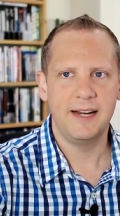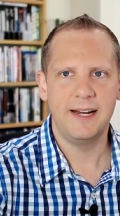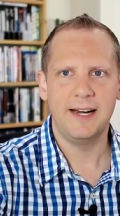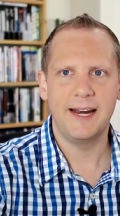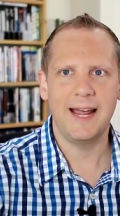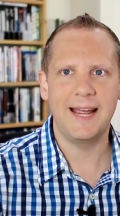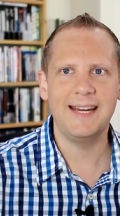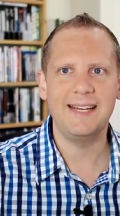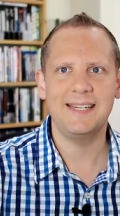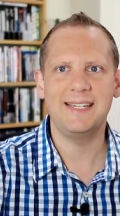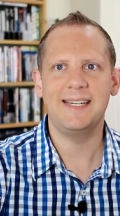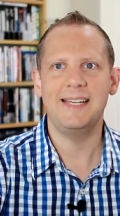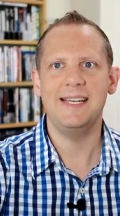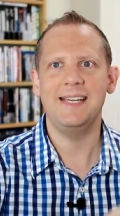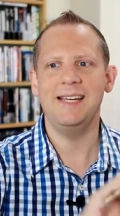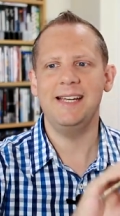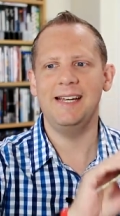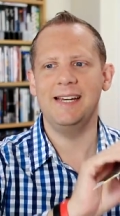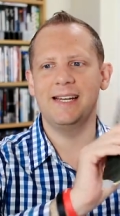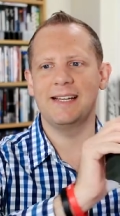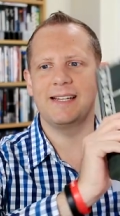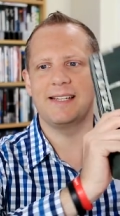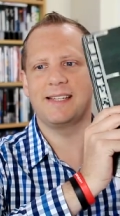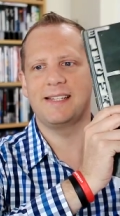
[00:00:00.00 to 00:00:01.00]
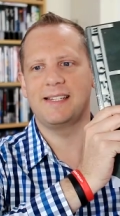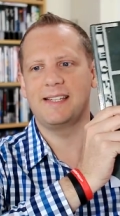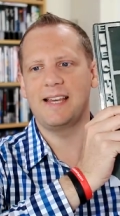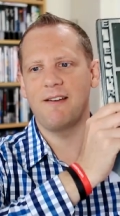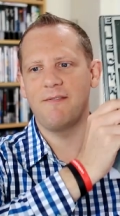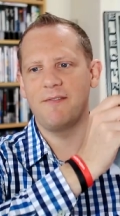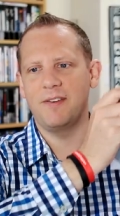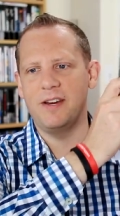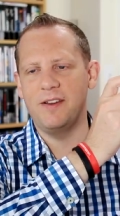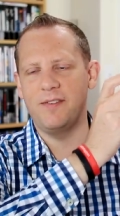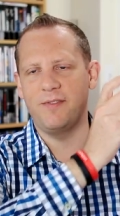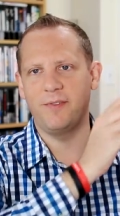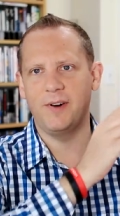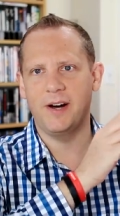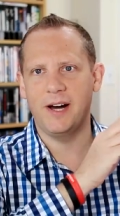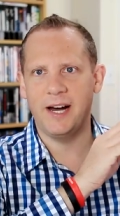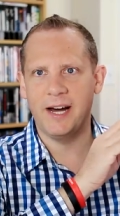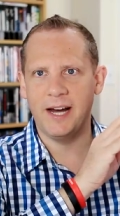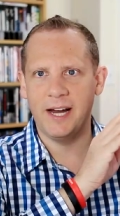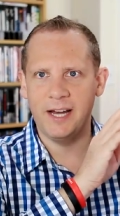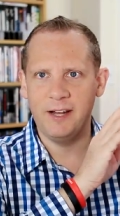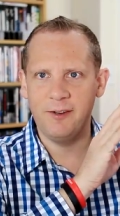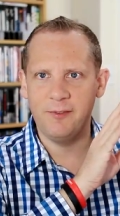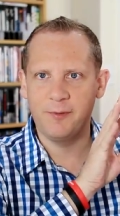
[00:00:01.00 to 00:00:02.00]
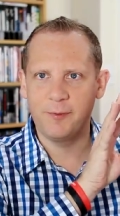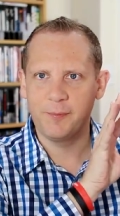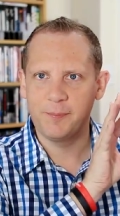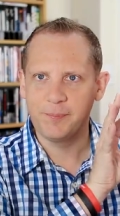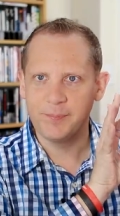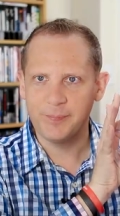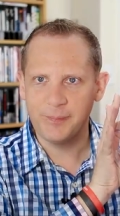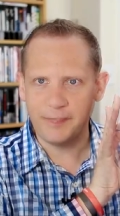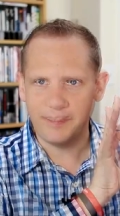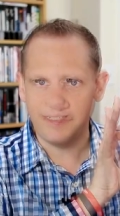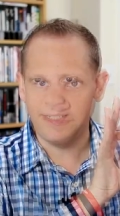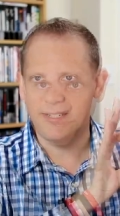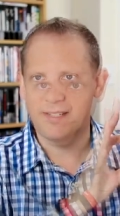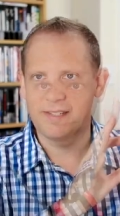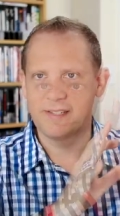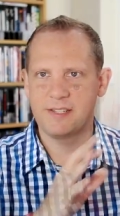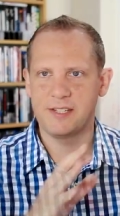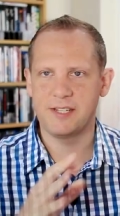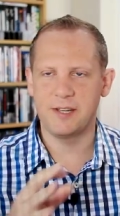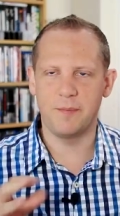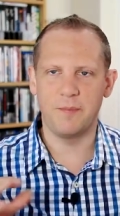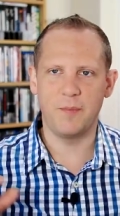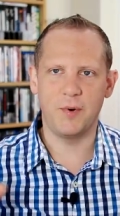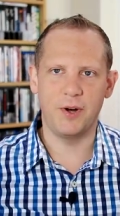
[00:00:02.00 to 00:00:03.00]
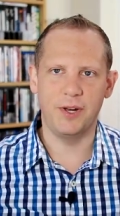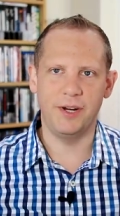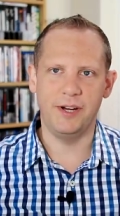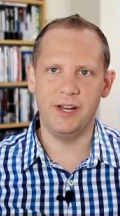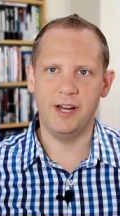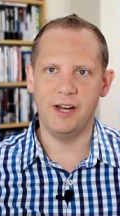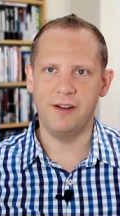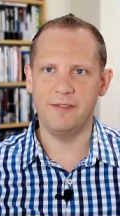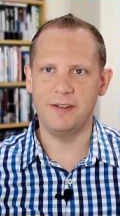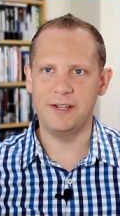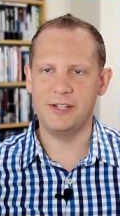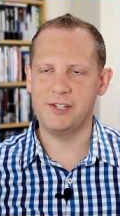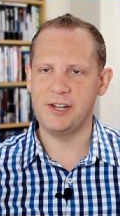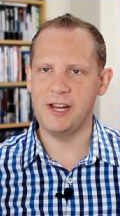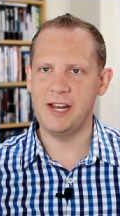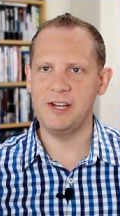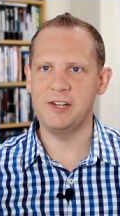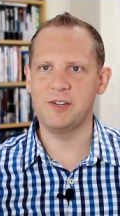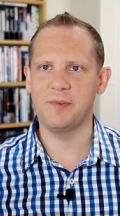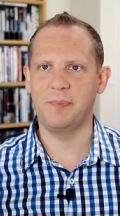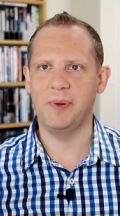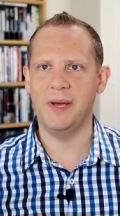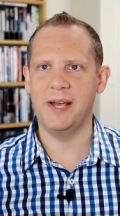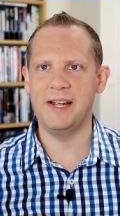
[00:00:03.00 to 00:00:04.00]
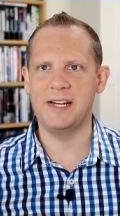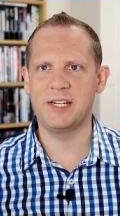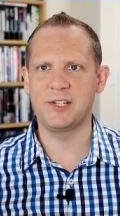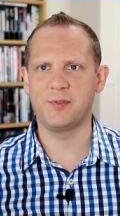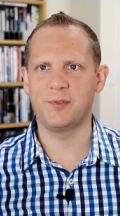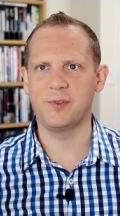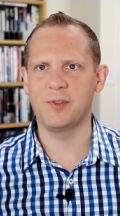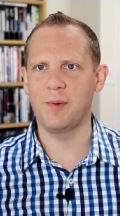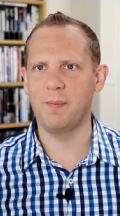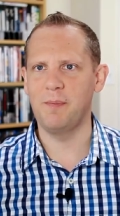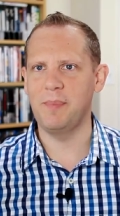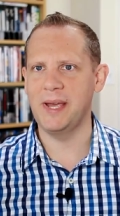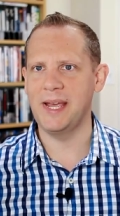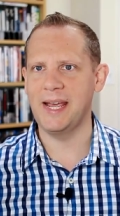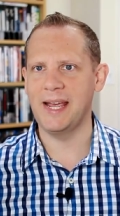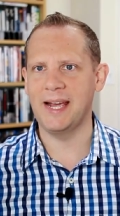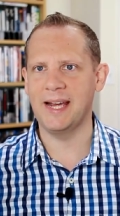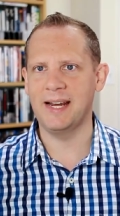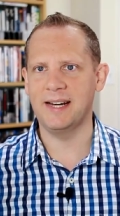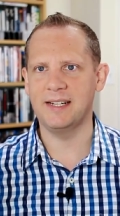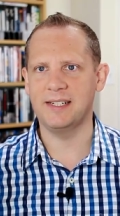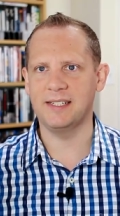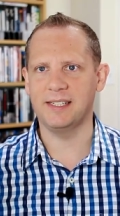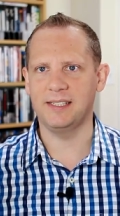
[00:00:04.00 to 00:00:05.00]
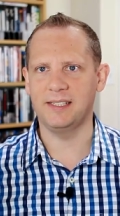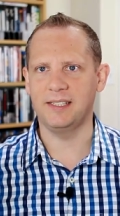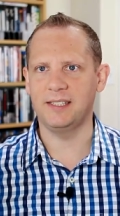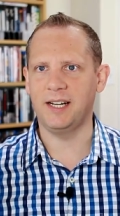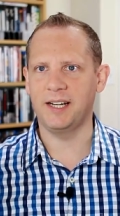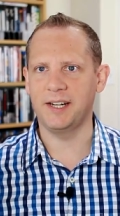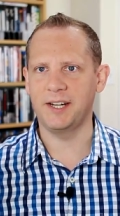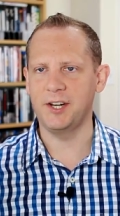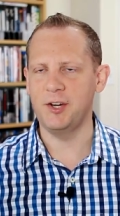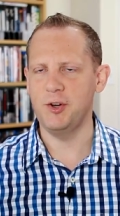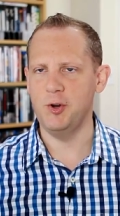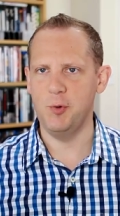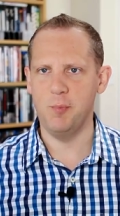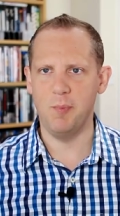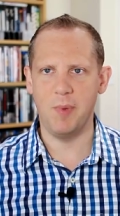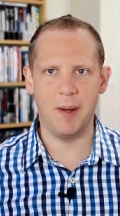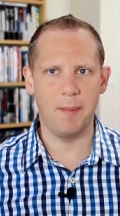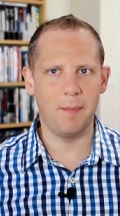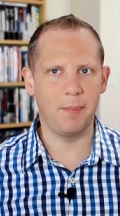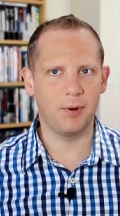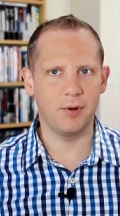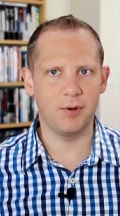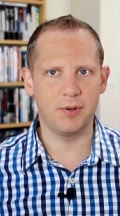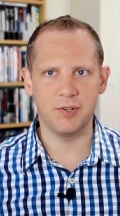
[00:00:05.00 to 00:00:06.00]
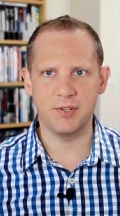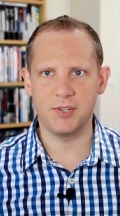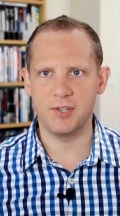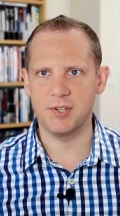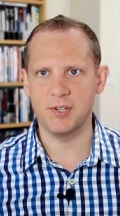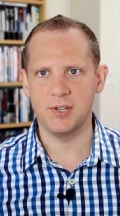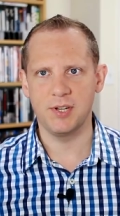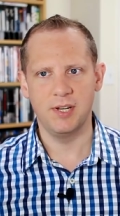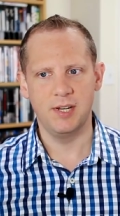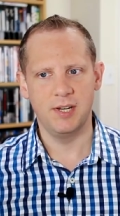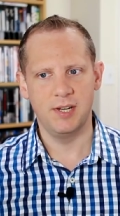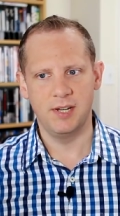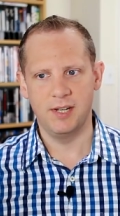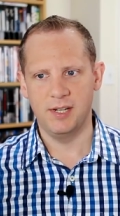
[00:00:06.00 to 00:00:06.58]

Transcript: 1975. Somewhat of a change of pace for the band, a lot of new members.